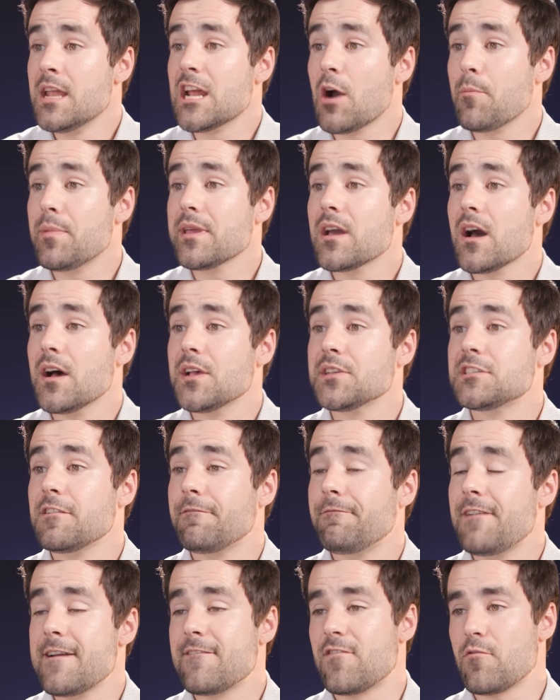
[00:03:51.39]
Now, because
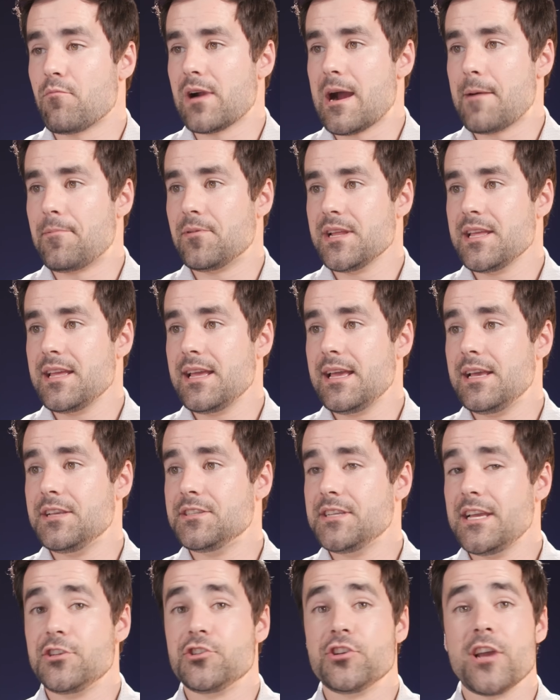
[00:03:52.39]
the favorite property
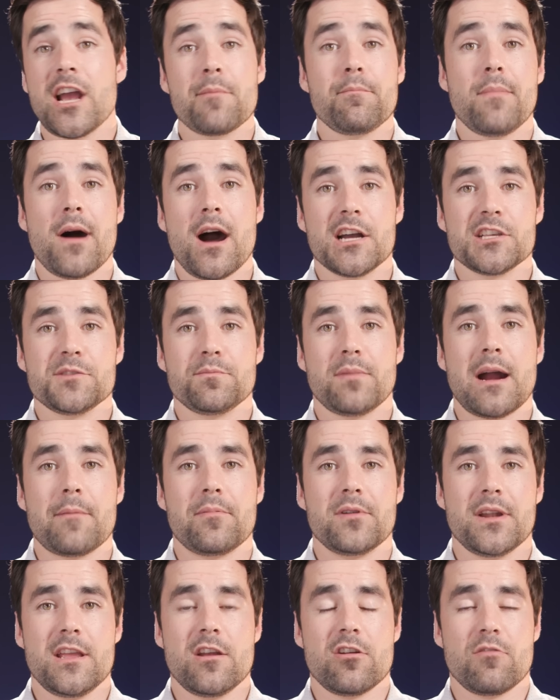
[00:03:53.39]
is a checkbox
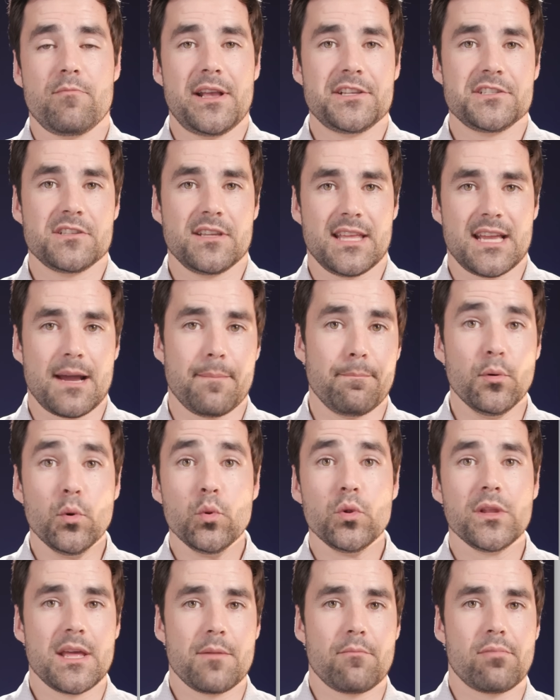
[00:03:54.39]
property or basically like a
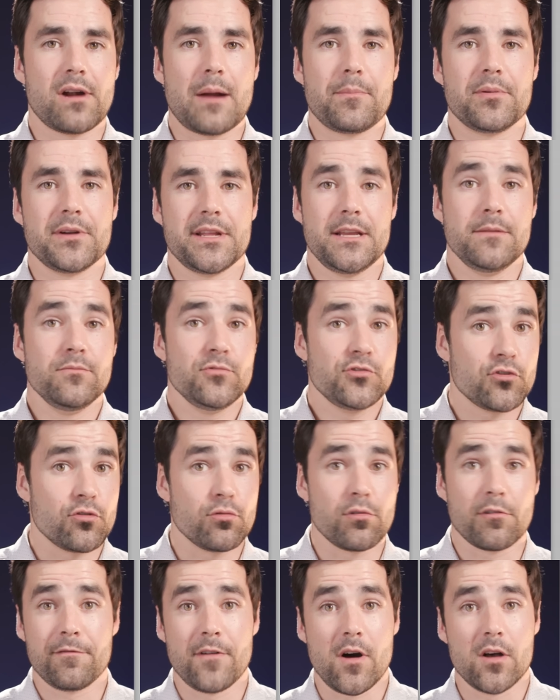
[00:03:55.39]
Boolean property,
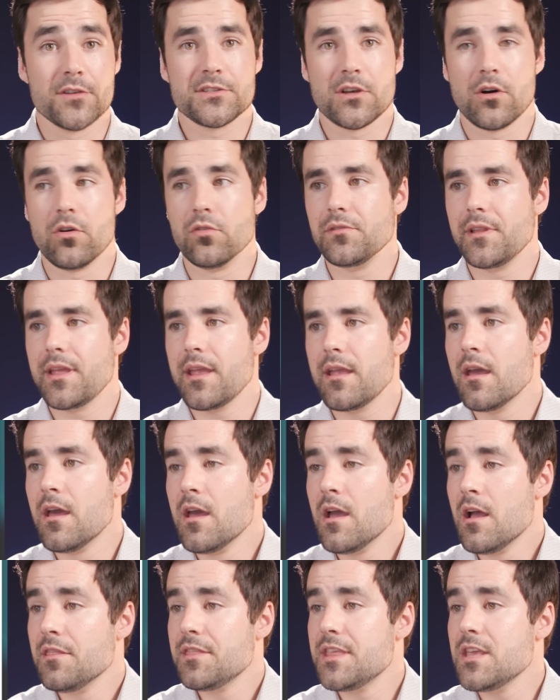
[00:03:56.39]
true or false only,
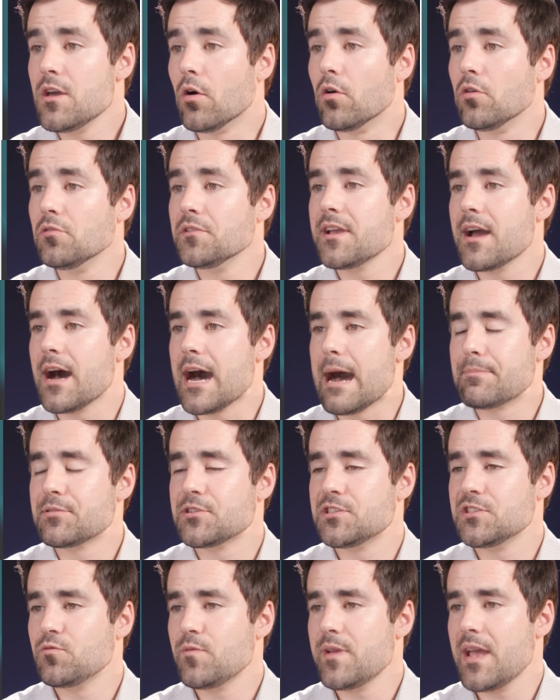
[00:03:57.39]
the only
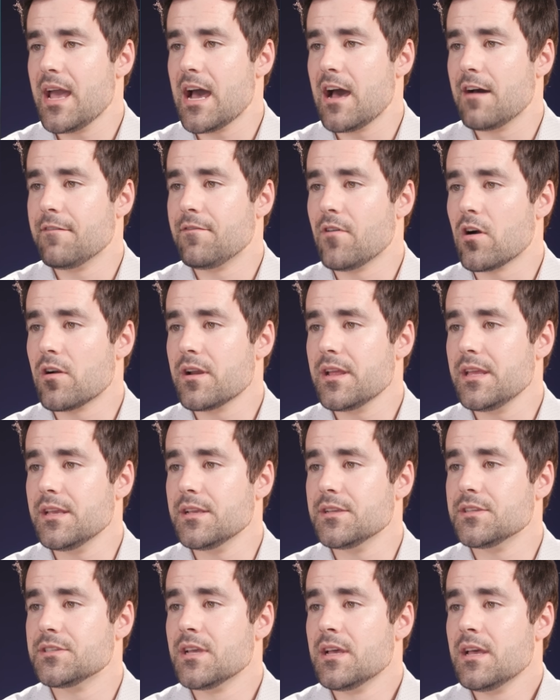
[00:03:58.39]
options we have are
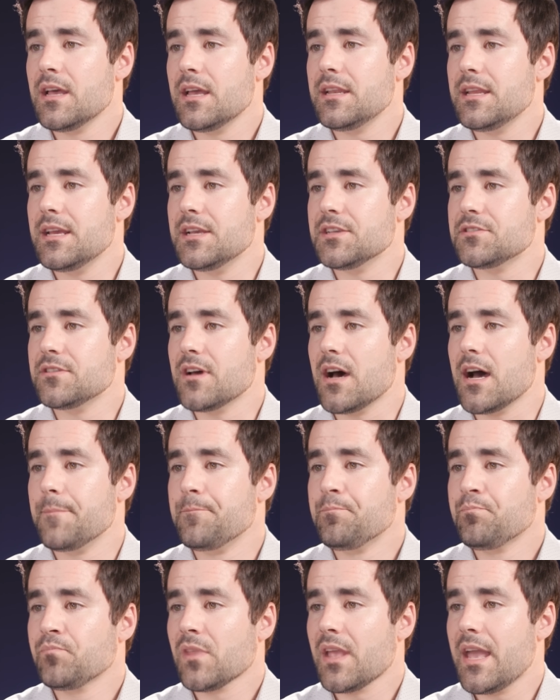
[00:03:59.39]
is and is
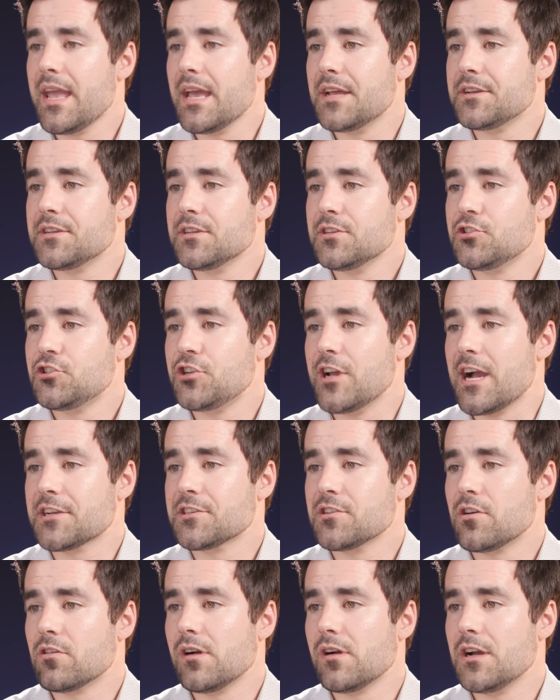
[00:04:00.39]
not and
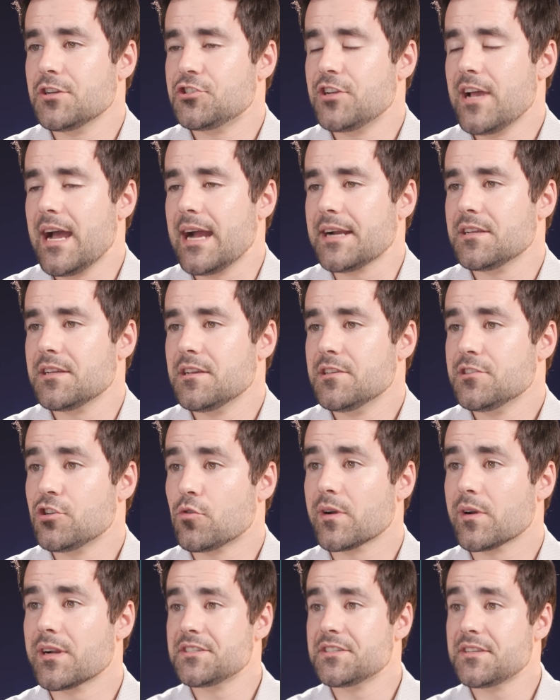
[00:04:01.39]
checked or unchecked.
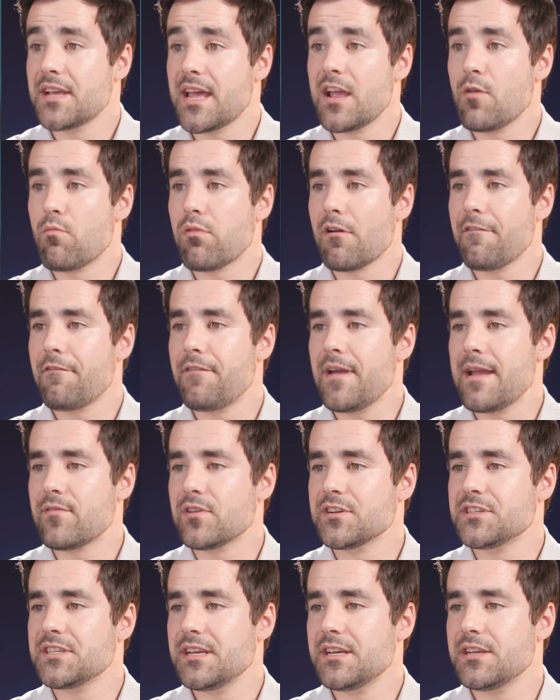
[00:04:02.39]
So say where
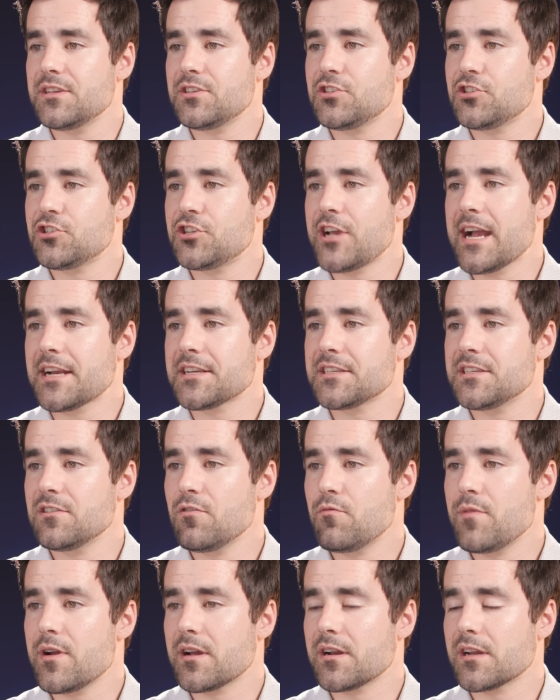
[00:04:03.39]
favorite is
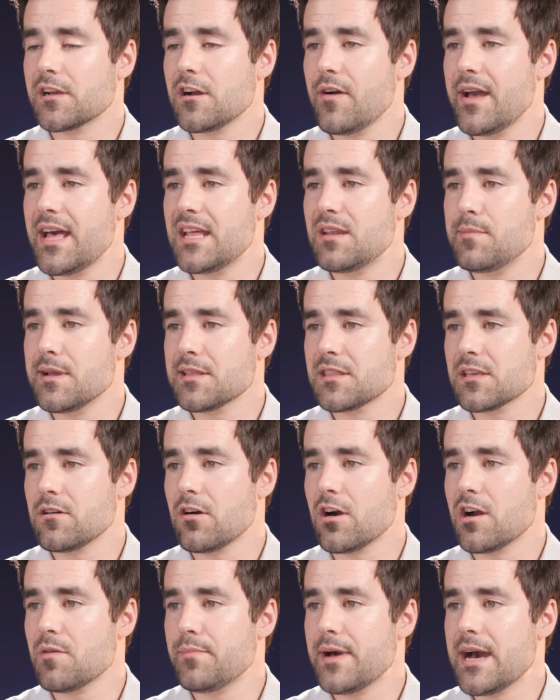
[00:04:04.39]
checked, we're gonna go ahead and make the
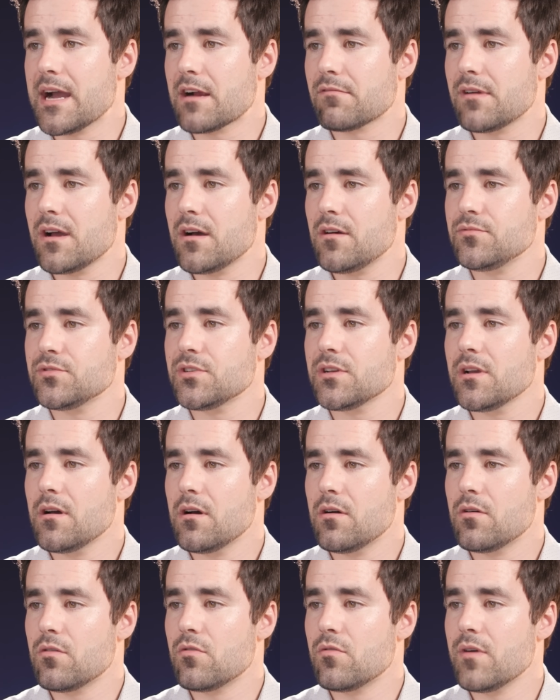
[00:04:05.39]
card background,
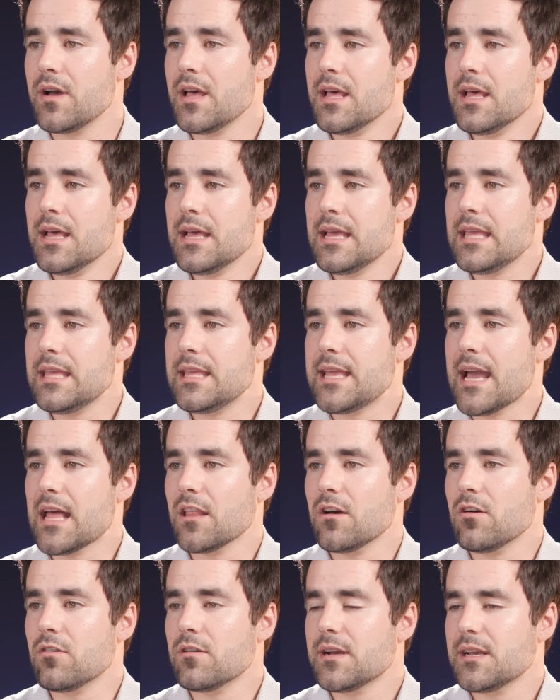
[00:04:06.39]
oh,
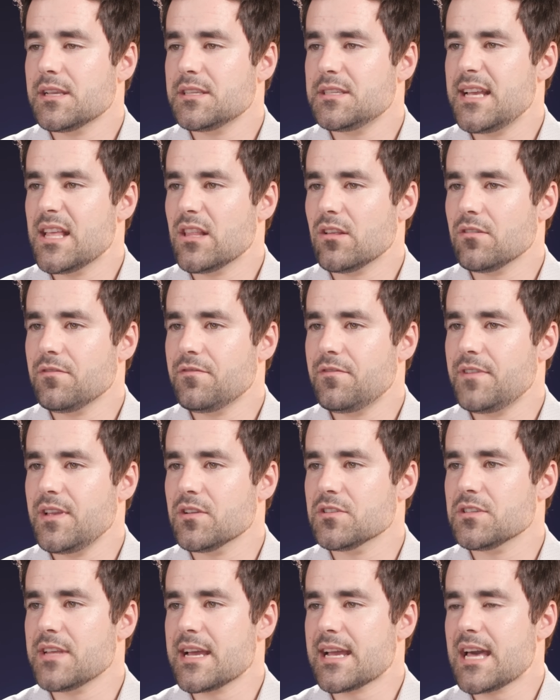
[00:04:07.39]
yellow, because yellow
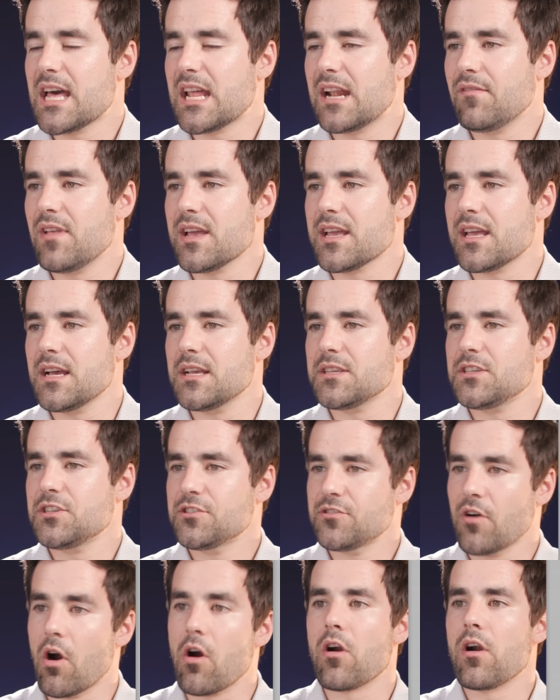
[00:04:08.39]
feels like kind of like a
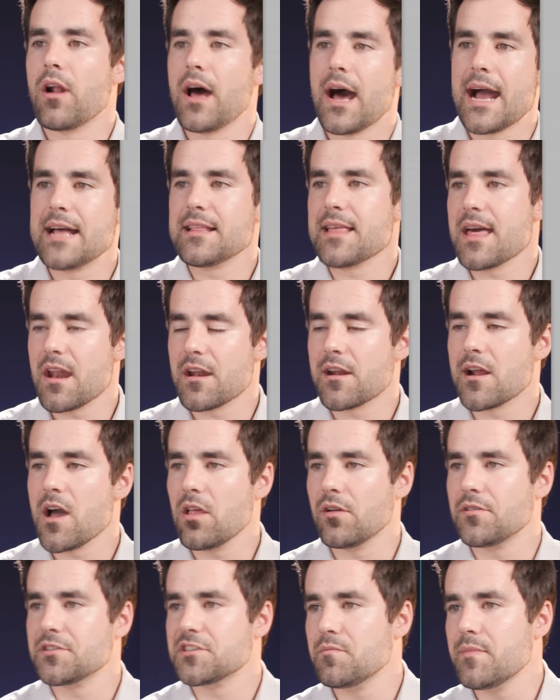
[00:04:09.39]
star highlighted
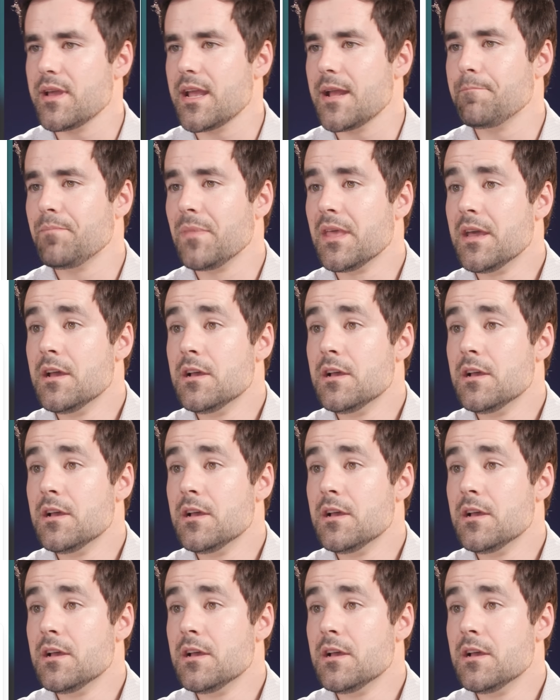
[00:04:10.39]
color to me.